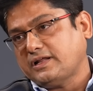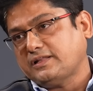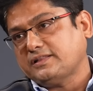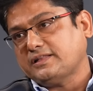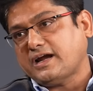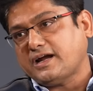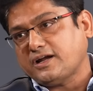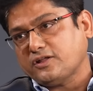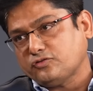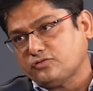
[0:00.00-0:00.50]
And
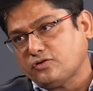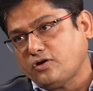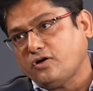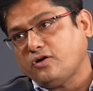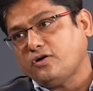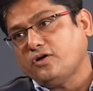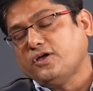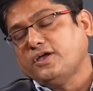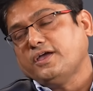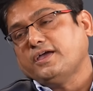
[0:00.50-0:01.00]
that is
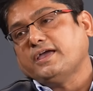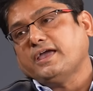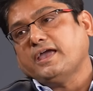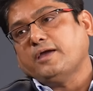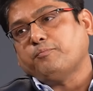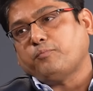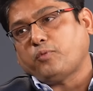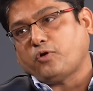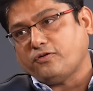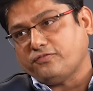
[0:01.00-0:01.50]
how a
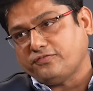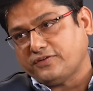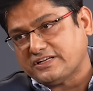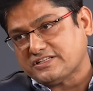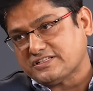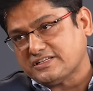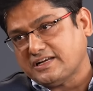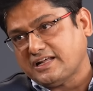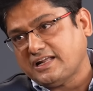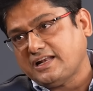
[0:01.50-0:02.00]

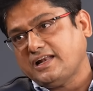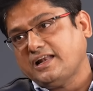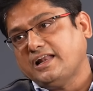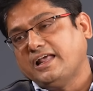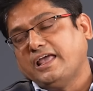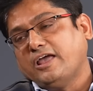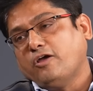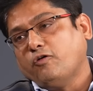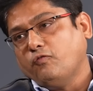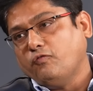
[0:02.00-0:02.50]
professional,
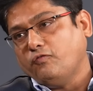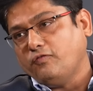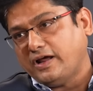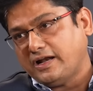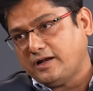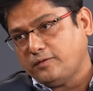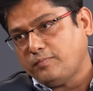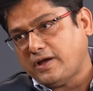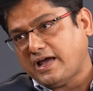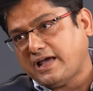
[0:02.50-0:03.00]

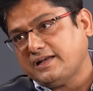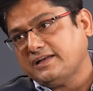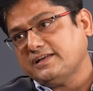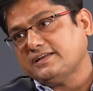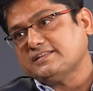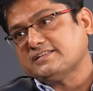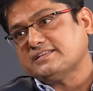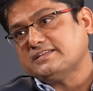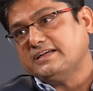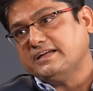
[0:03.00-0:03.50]
well
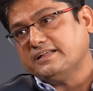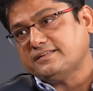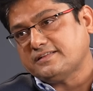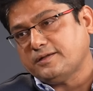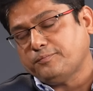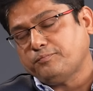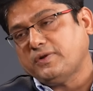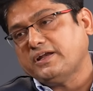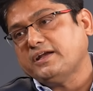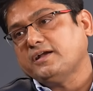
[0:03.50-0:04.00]
balanced,
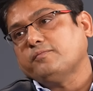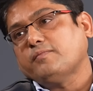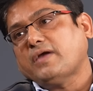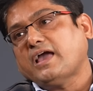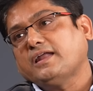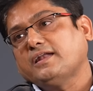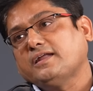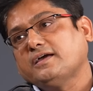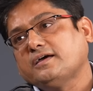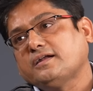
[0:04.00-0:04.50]
disciplined
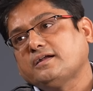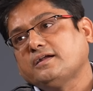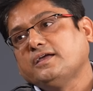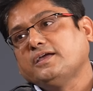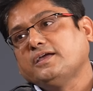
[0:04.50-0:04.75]
manner,